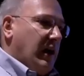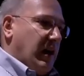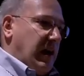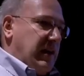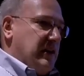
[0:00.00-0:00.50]

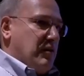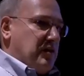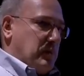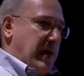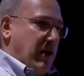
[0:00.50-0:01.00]
uh, either
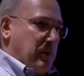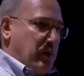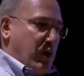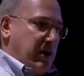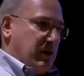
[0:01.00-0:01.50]
as a
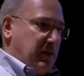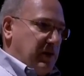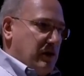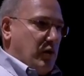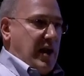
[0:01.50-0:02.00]
PowerPoint or if
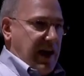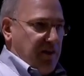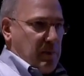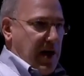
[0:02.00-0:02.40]
you don't have